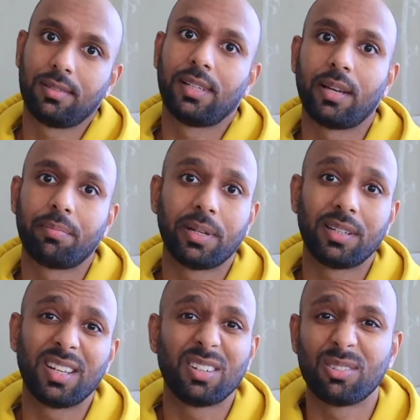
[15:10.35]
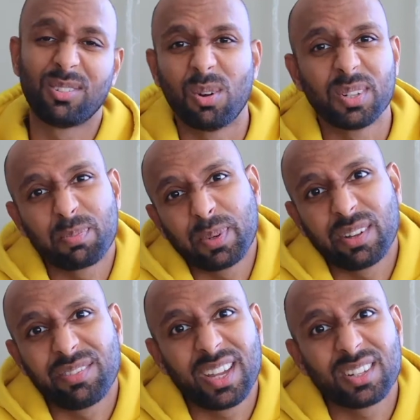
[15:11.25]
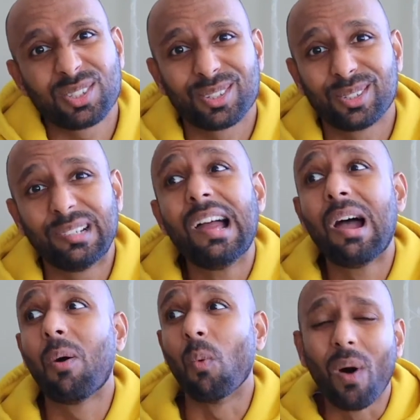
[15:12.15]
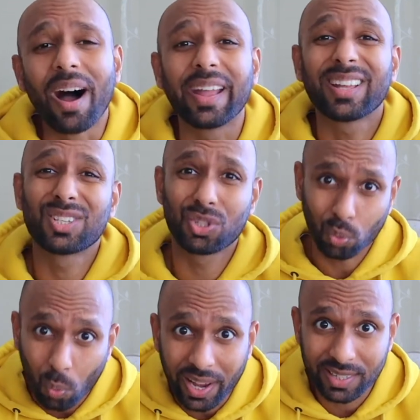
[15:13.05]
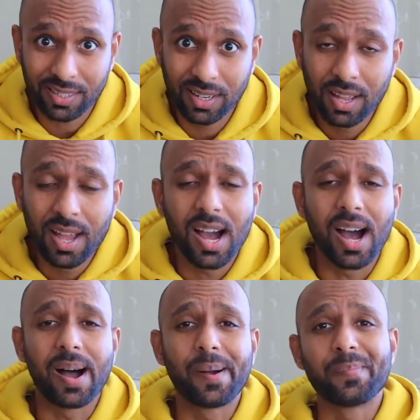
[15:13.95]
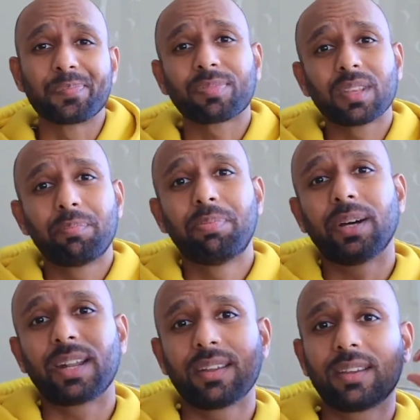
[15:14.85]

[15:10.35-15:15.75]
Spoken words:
like, but then no one's perfect, so why sweat? But